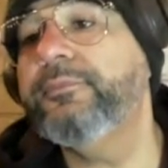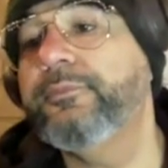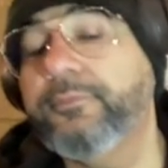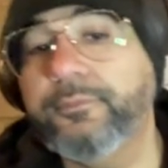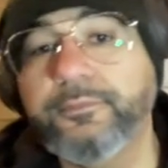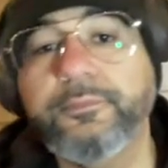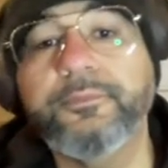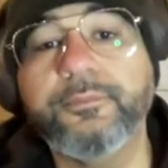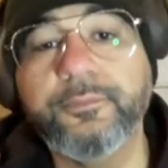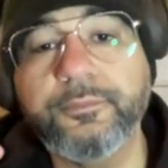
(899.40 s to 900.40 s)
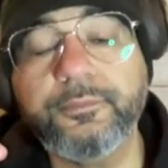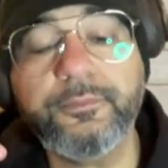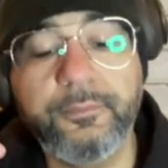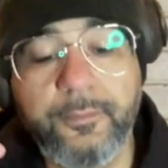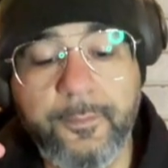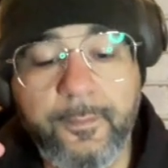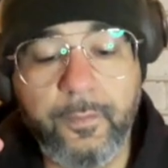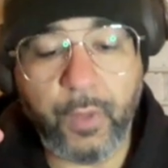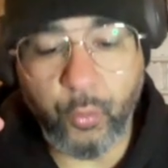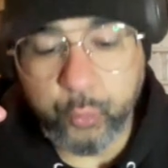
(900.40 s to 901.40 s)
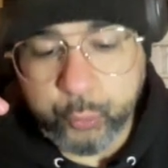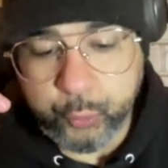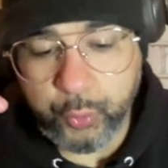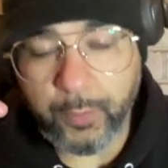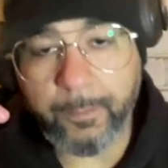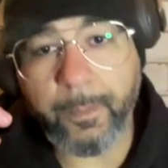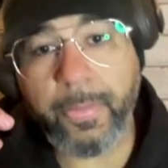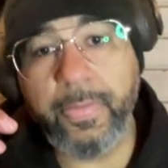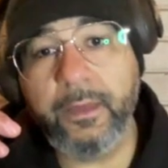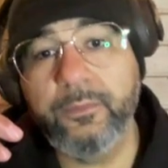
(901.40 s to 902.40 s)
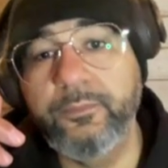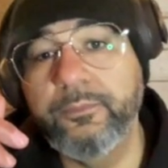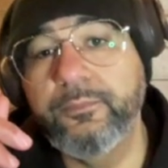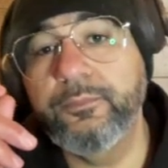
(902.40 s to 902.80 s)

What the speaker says: for the podcast, and we've never spoken to Southern